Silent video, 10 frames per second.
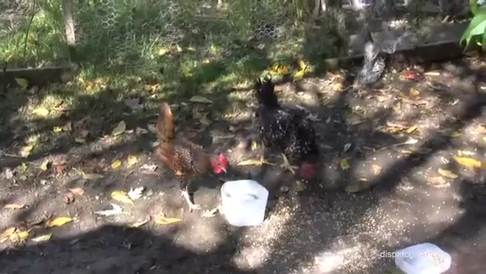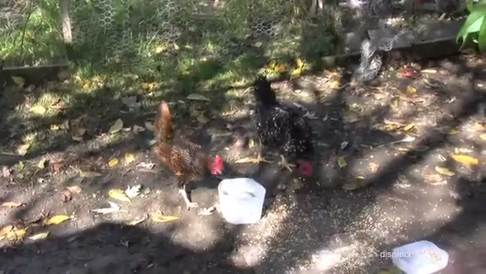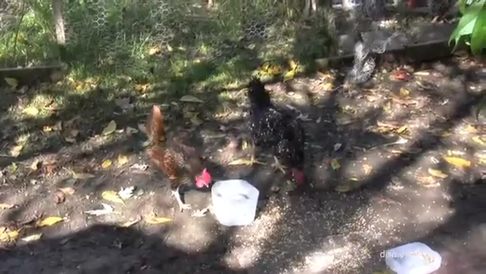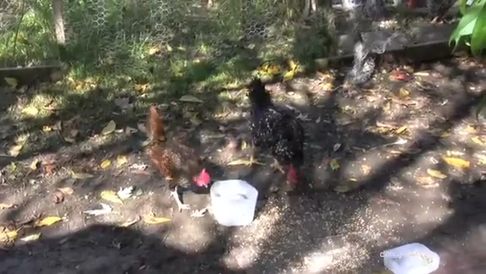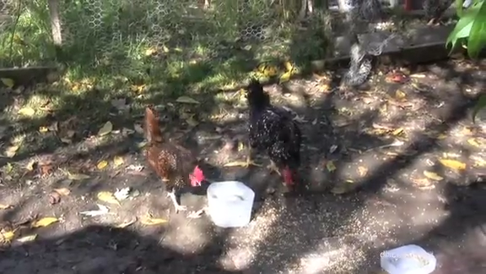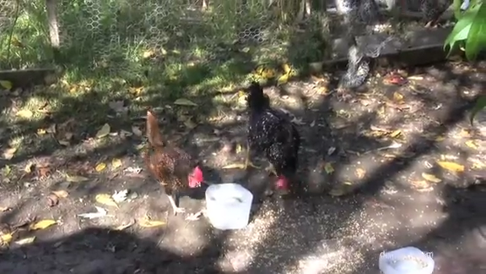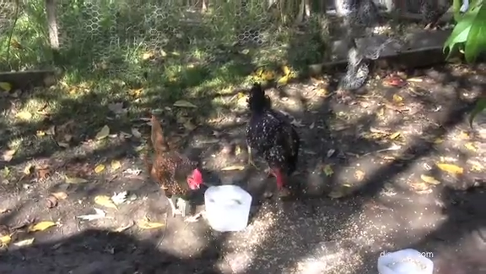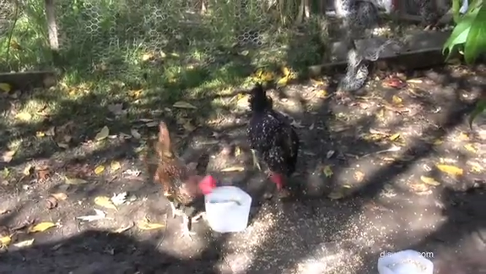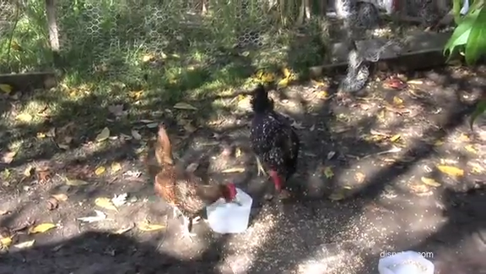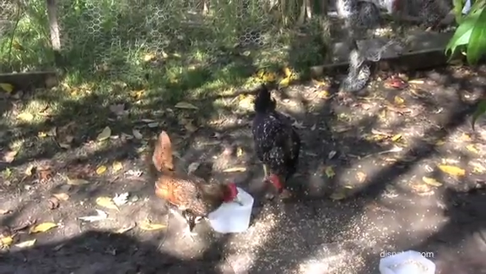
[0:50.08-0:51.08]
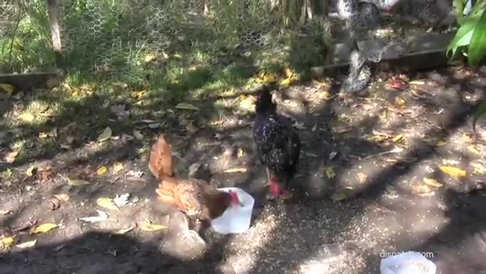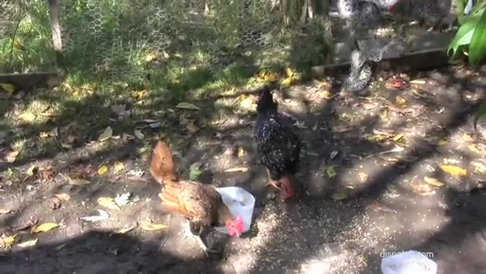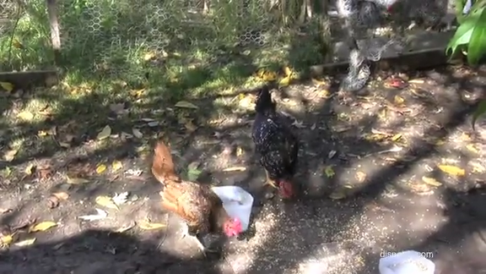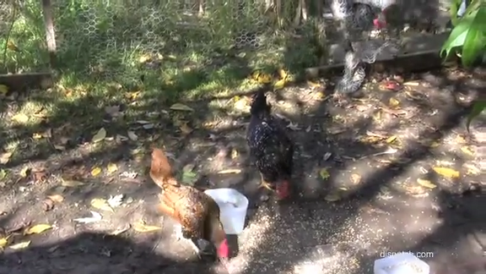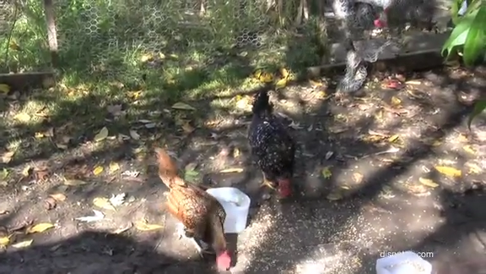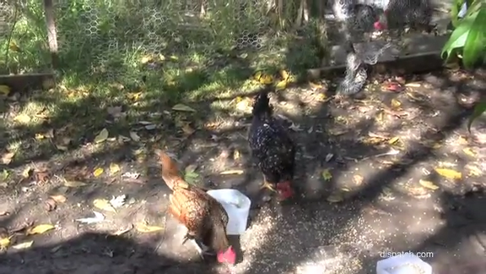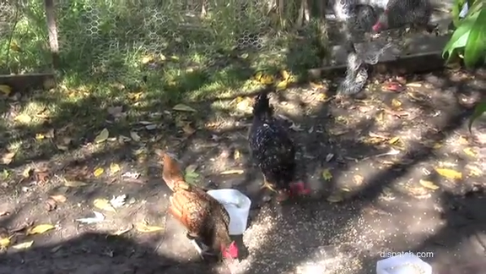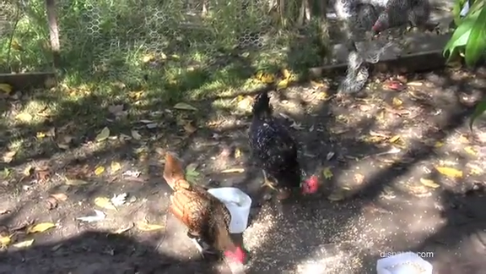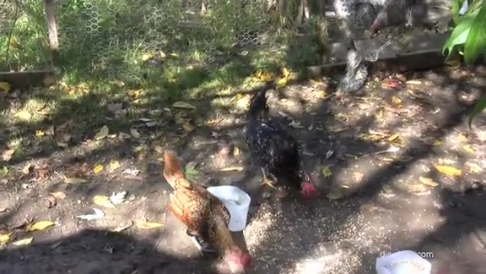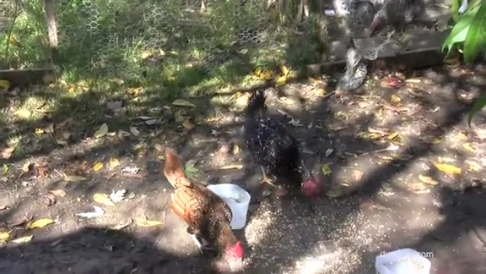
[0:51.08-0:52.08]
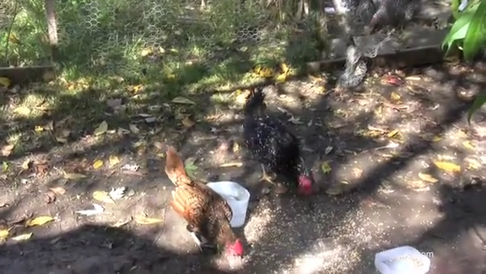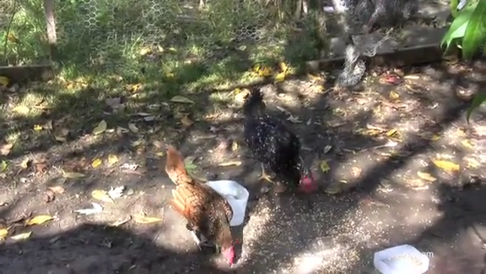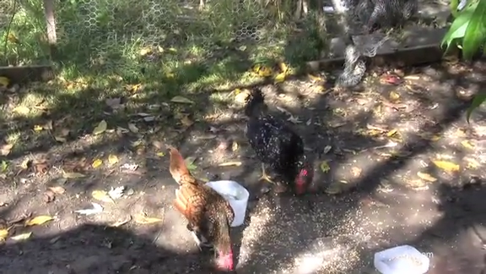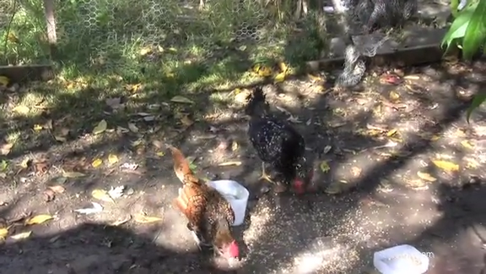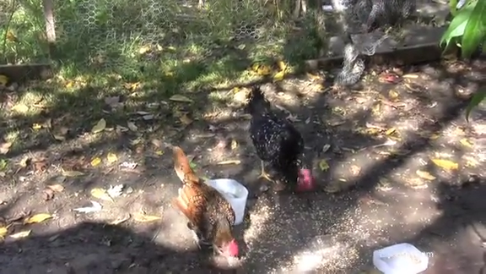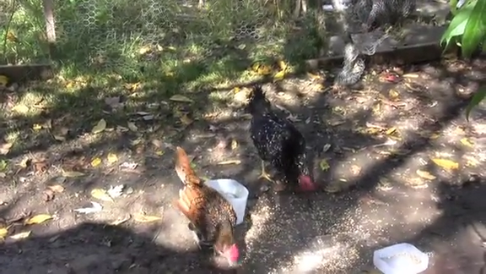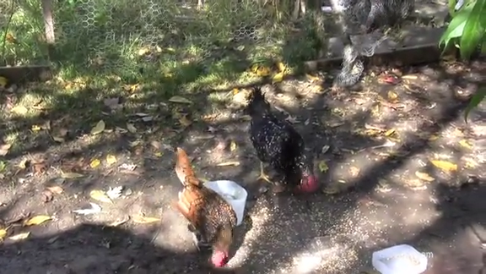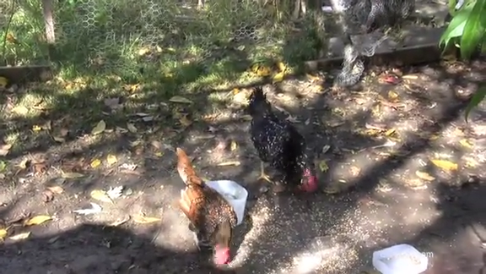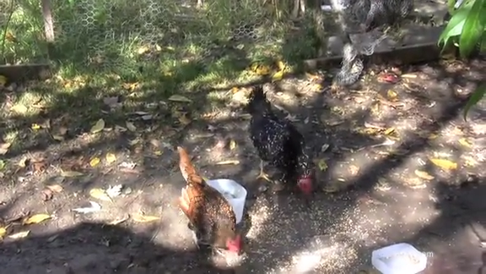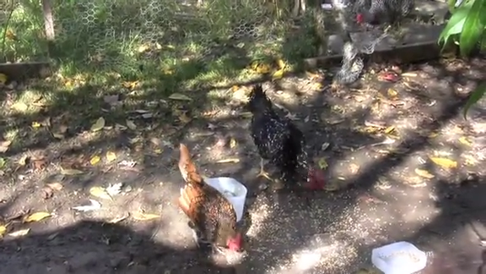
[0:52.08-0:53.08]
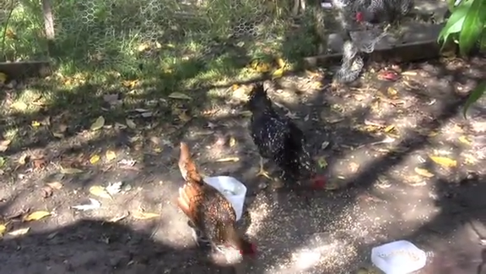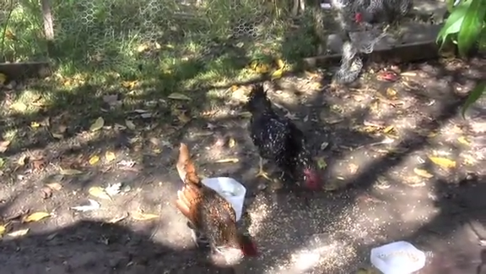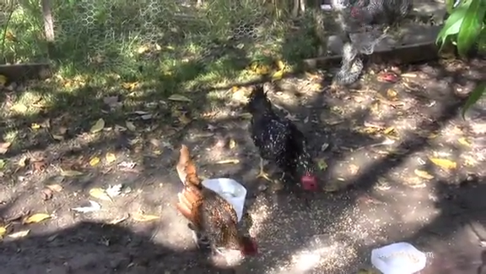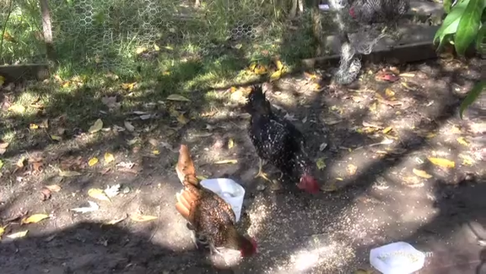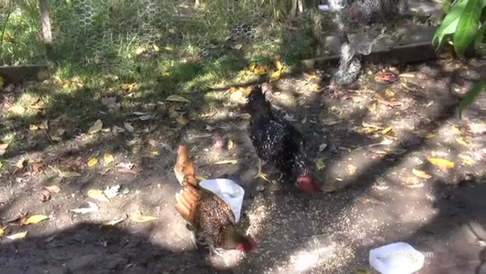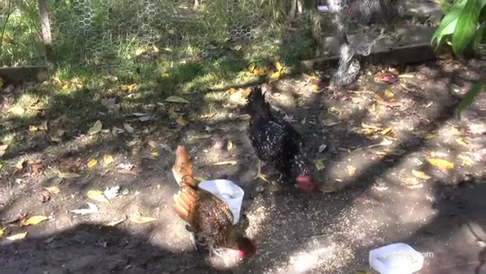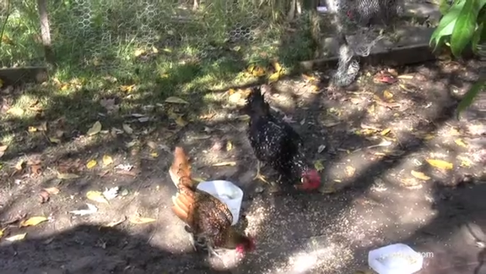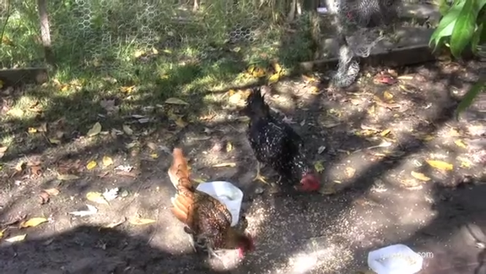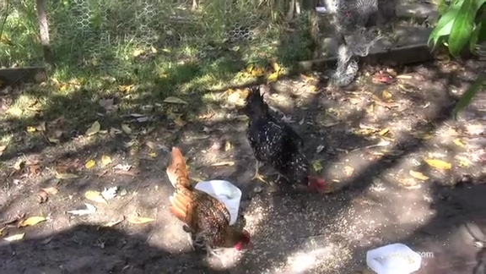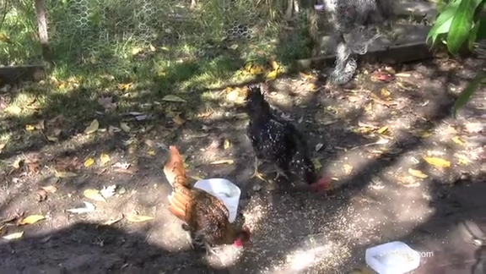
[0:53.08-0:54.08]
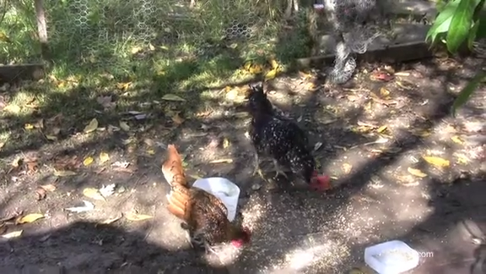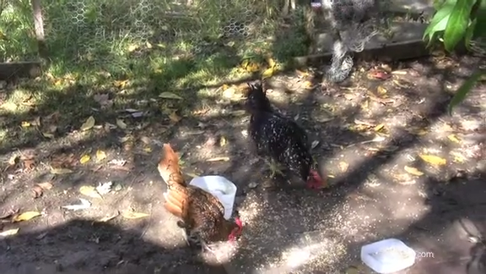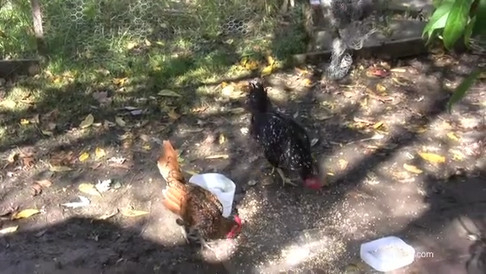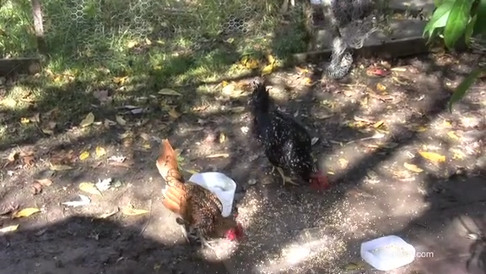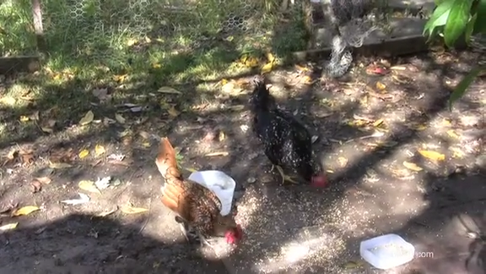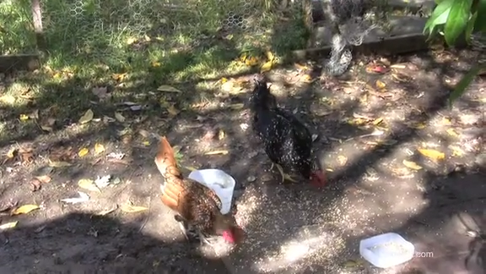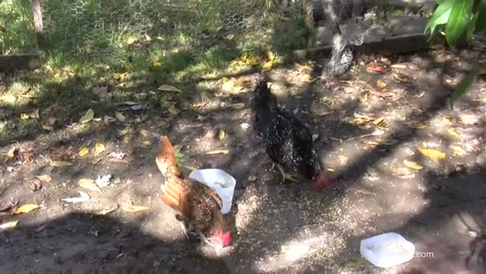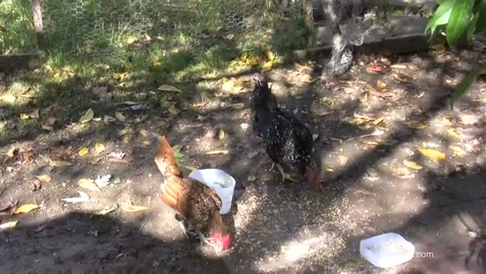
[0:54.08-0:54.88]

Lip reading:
Nobody's mouth can be seen.